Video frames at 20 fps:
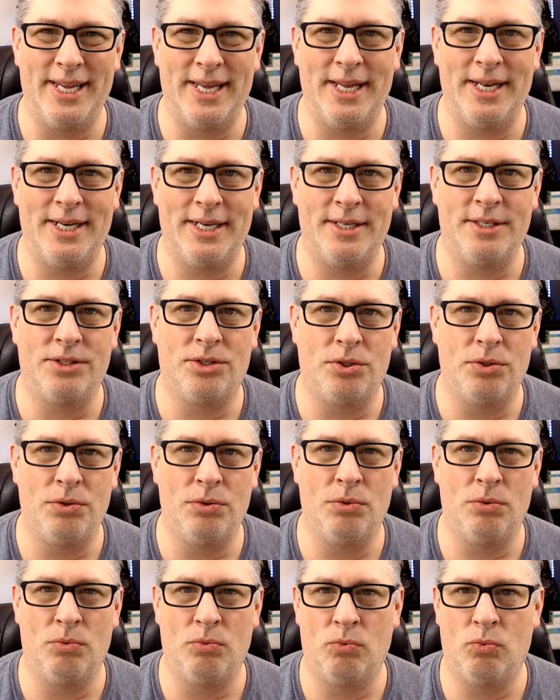getting
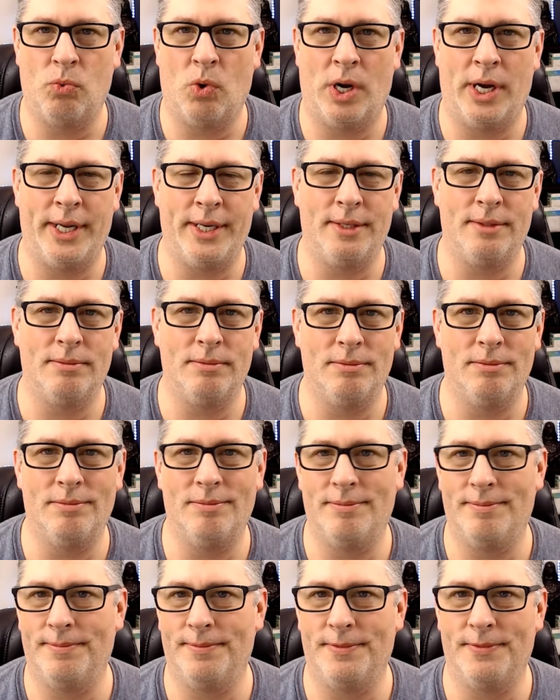into what
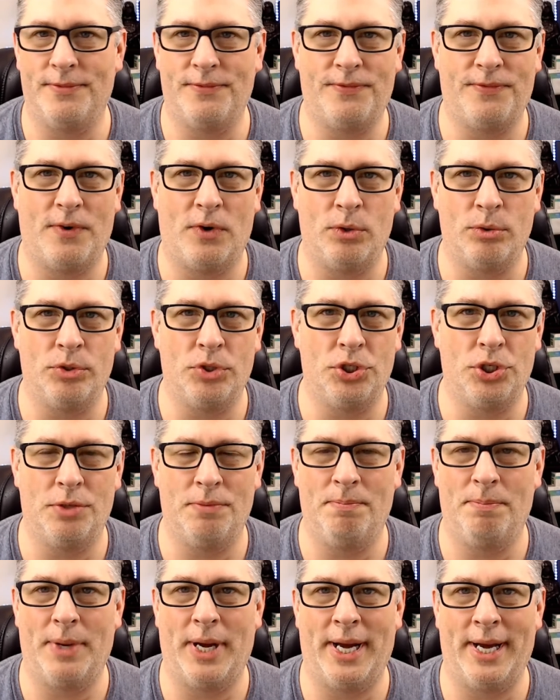folks
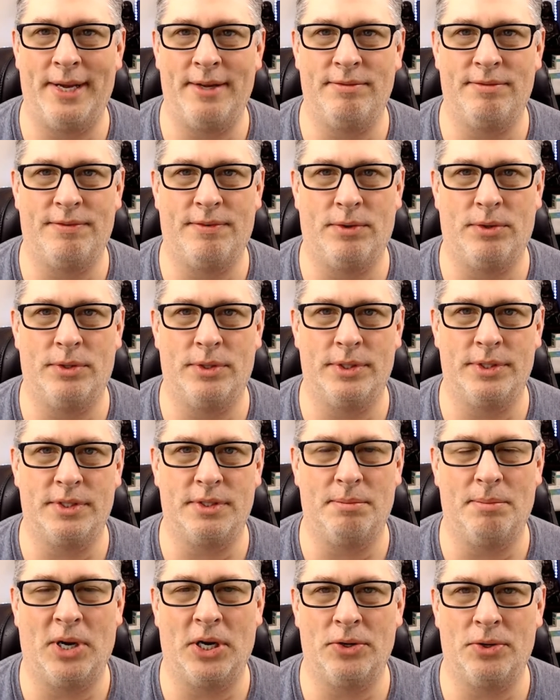should buy for
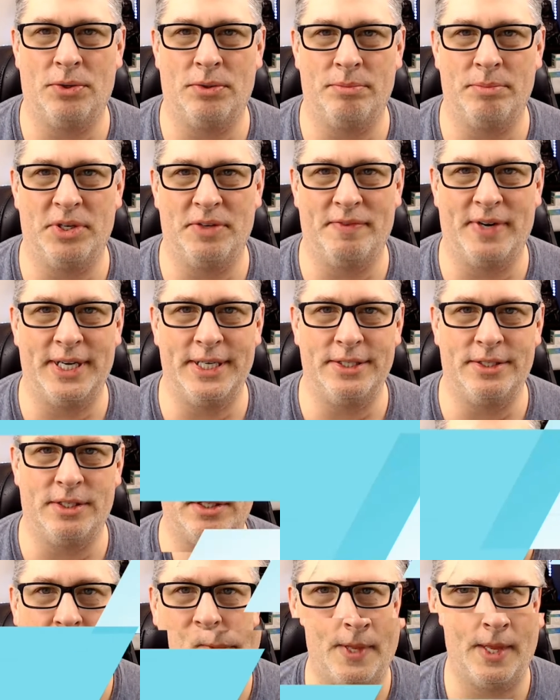smart home
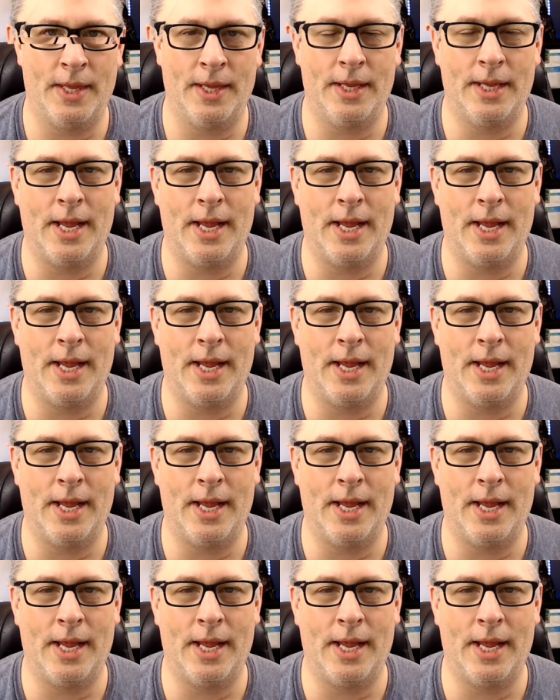devices.